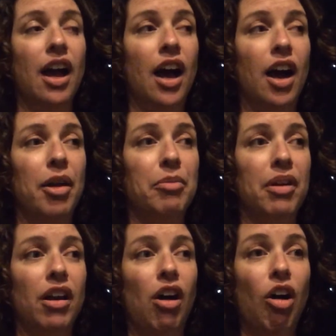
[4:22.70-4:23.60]

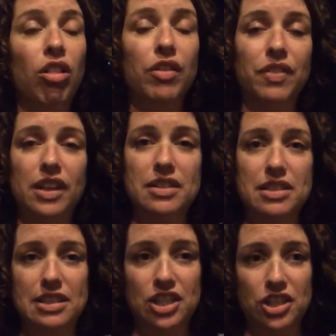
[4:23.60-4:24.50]
All of these
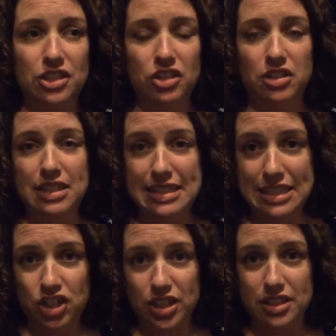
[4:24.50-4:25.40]

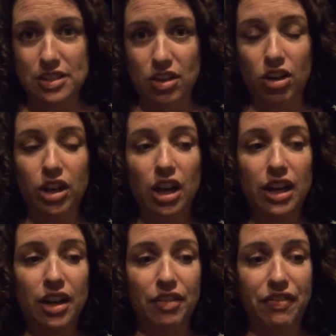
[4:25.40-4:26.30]
decisions are
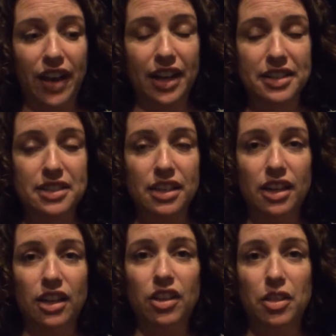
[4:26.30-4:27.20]
going to affect
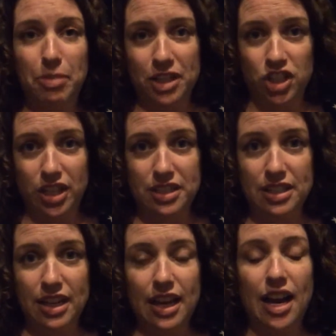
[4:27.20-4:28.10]
the
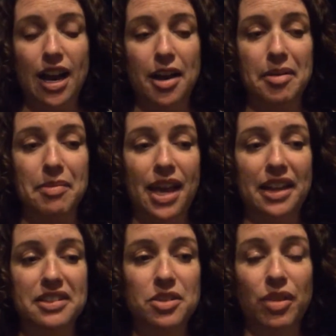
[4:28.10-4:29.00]
budget.
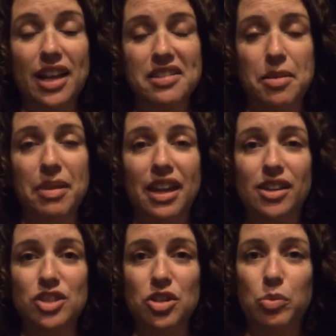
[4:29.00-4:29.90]
And so that's something
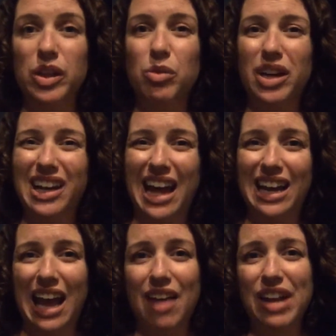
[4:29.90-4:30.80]
else that you really want to kind
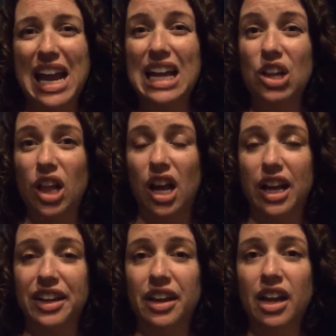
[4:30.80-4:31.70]
of have a handle
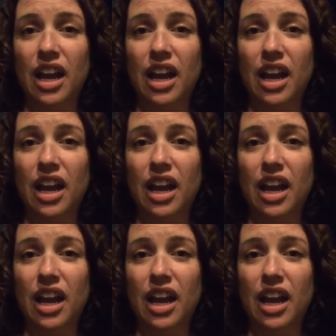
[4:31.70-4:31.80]
on